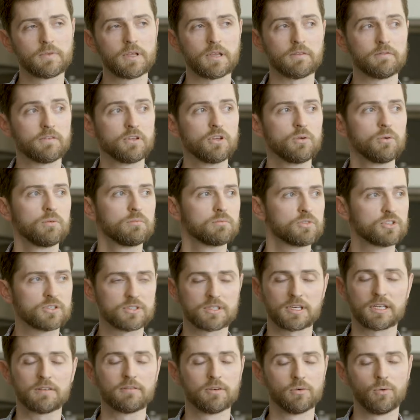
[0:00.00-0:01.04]
If you
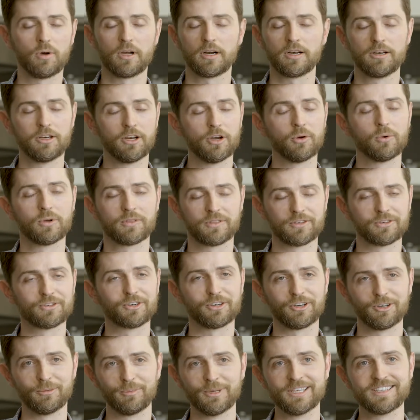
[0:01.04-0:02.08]
just even want to know what the
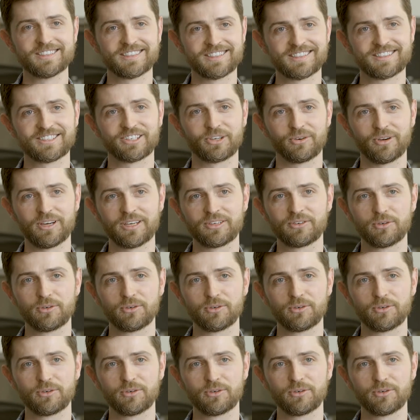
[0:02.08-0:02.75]
term is, it's a great